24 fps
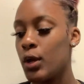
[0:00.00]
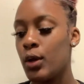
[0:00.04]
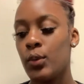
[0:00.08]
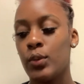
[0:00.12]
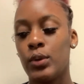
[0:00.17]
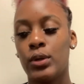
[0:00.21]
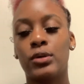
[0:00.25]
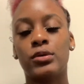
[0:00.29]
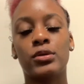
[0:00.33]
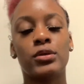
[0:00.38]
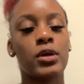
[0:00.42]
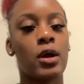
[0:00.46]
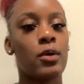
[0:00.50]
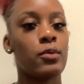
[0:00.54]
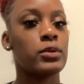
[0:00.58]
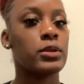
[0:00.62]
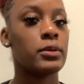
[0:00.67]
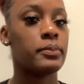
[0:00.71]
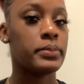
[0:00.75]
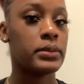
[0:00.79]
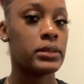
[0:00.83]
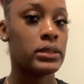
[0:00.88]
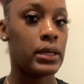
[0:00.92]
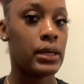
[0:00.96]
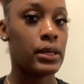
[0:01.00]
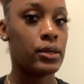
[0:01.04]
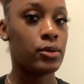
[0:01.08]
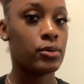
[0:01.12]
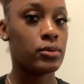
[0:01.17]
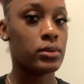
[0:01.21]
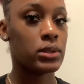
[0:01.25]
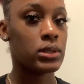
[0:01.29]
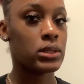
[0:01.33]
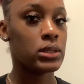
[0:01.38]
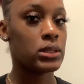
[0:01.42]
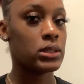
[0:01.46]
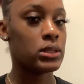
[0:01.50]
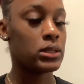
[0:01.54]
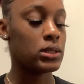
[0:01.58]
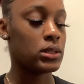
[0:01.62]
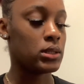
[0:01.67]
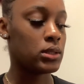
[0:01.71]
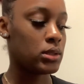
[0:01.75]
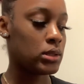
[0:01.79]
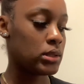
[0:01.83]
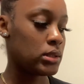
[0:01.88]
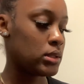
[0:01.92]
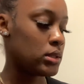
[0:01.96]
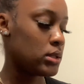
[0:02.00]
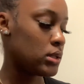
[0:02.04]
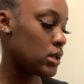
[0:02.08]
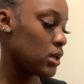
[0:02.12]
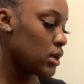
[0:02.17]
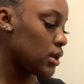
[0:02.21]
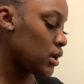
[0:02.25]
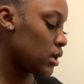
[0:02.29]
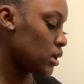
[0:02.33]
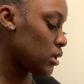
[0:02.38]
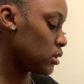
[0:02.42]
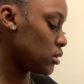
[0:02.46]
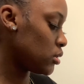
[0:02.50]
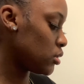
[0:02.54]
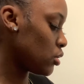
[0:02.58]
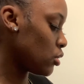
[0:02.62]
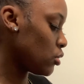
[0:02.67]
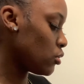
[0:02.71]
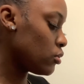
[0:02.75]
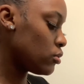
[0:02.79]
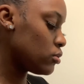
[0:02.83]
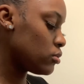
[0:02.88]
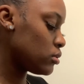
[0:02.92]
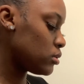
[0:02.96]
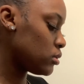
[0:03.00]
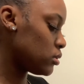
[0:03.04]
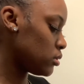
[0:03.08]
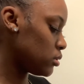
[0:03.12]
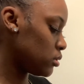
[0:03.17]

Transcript: We're gonna start with the potatoes, because those